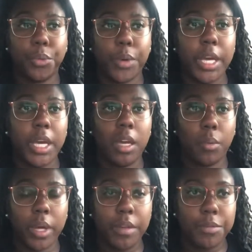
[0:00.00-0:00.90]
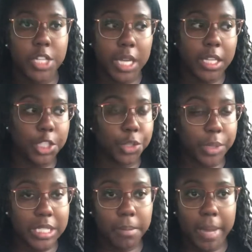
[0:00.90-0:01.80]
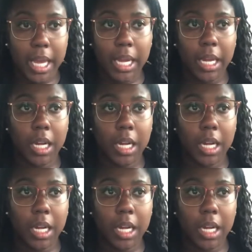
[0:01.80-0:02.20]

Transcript: We we checked out your resume.